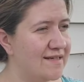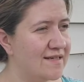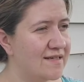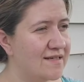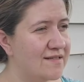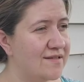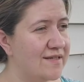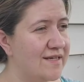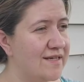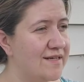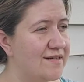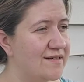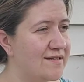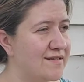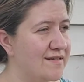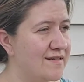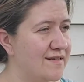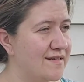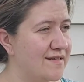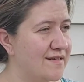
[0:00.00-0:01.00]
cleaned
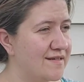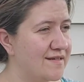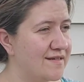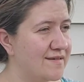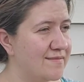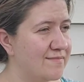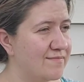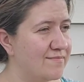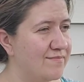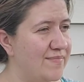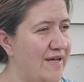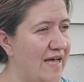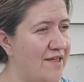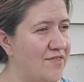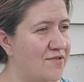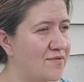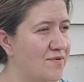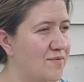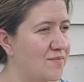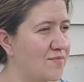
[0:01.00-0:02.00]
the
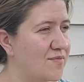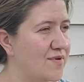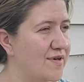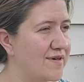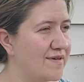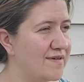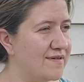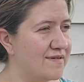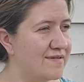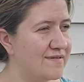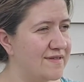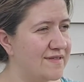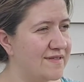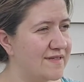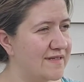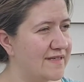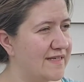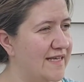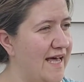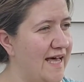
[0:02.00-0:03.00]
bathroom where
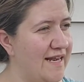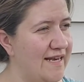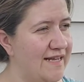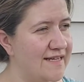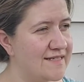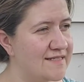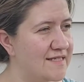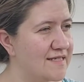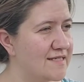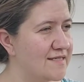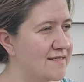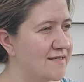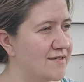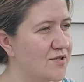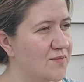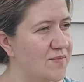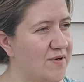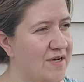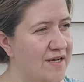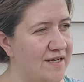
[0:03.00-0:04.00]
the cat has his
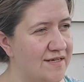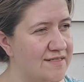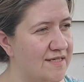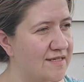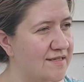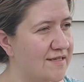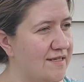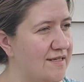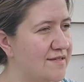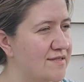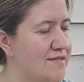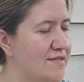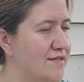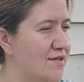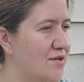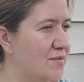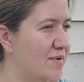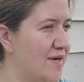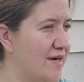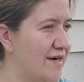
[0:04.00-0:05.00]
litter box and cleaned his
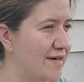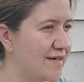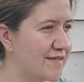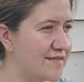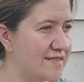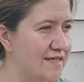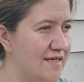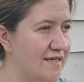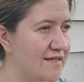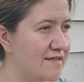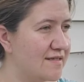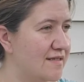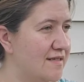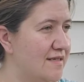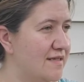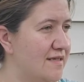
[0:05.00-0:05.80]
litter box and